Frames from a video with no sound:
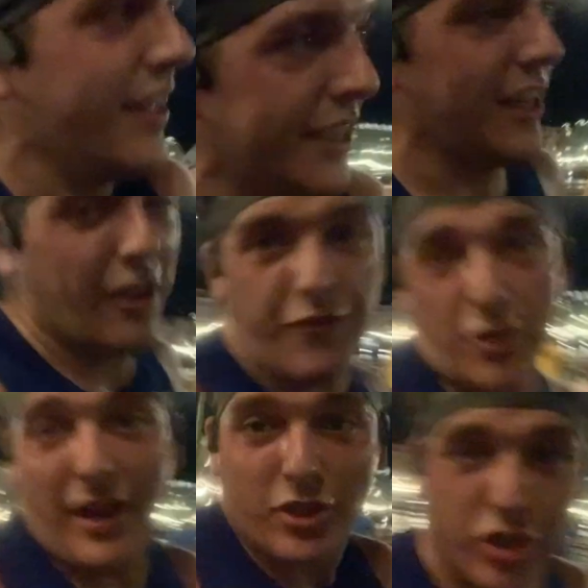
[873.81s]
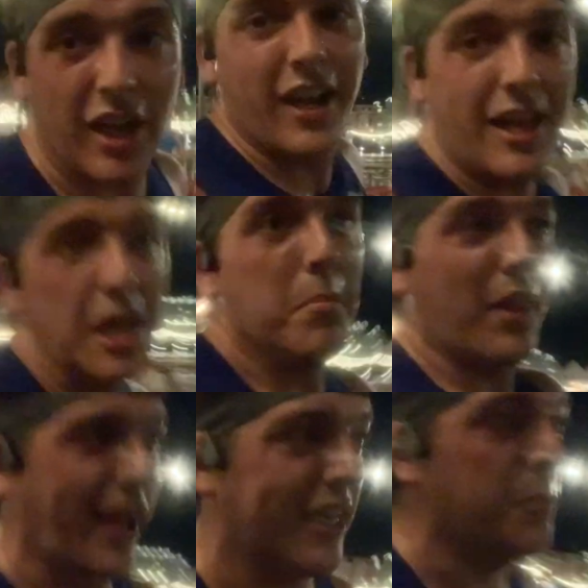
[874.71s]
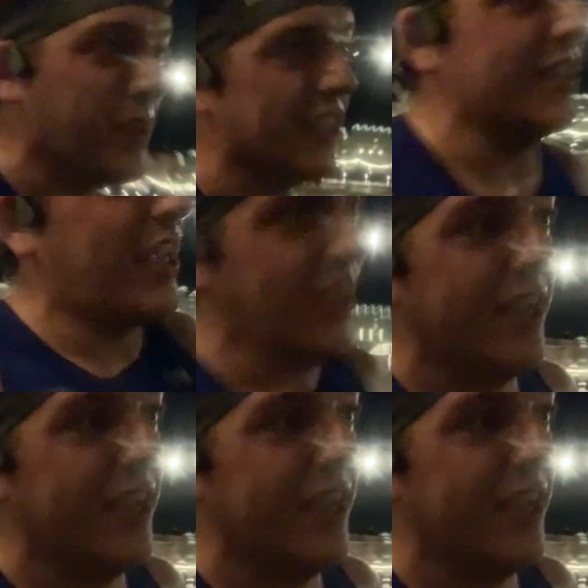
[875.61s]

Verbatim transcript: Getting a few extra blocks because